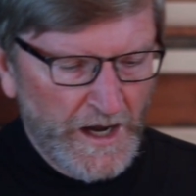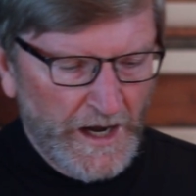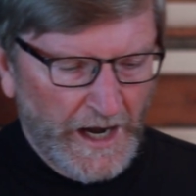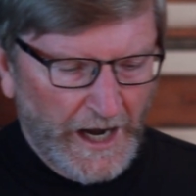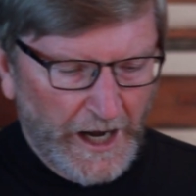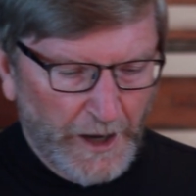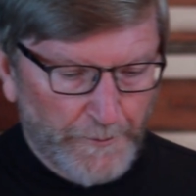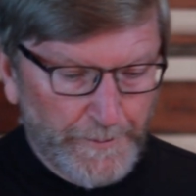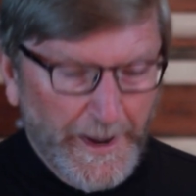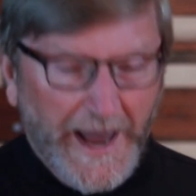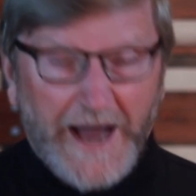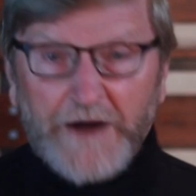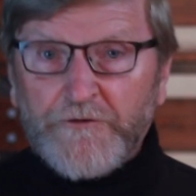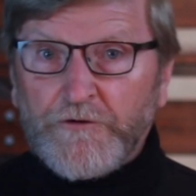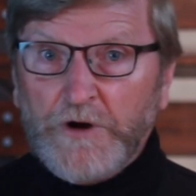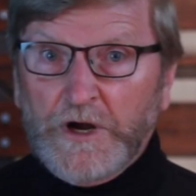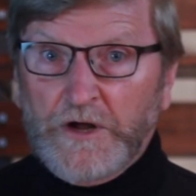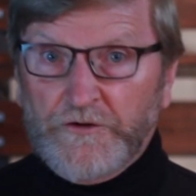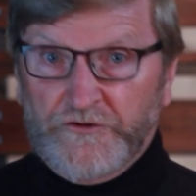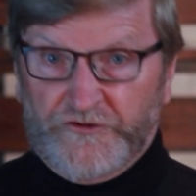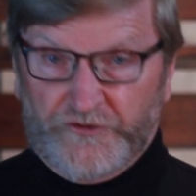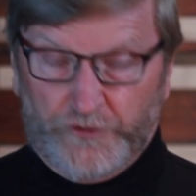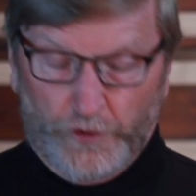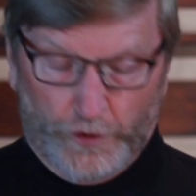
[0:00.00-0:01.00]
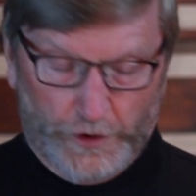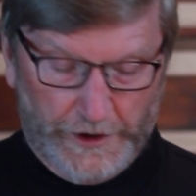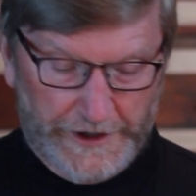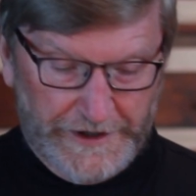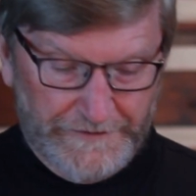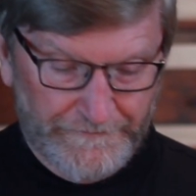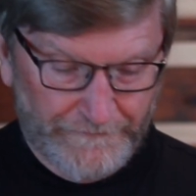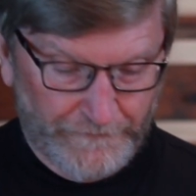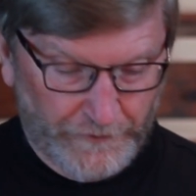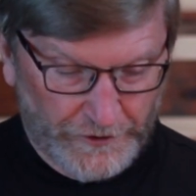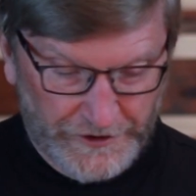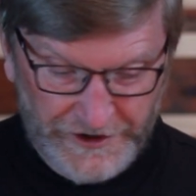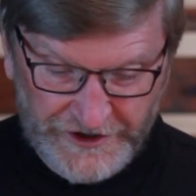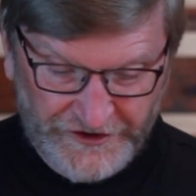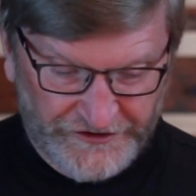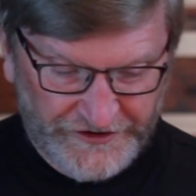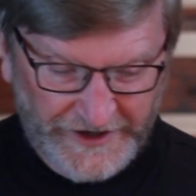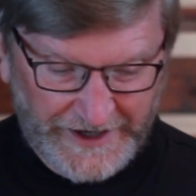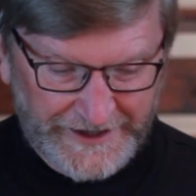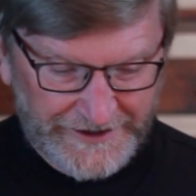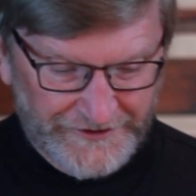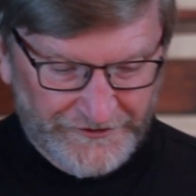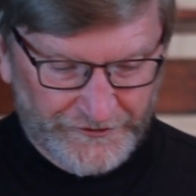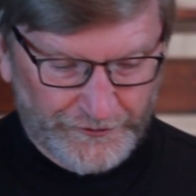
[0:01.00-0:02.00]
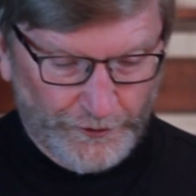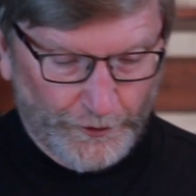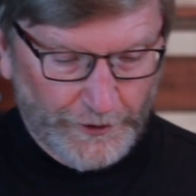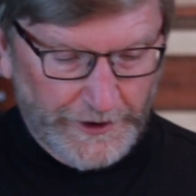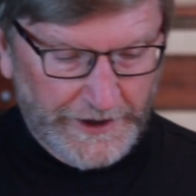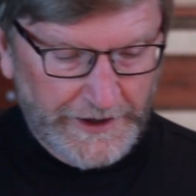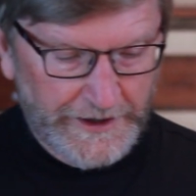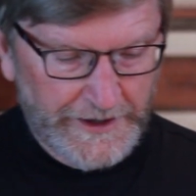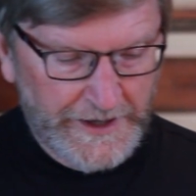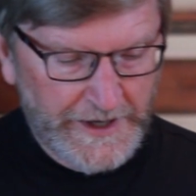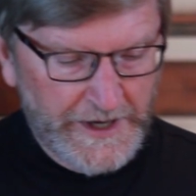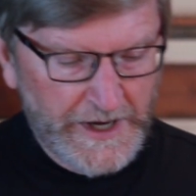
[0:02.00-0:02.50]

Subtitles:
Background story for the second story.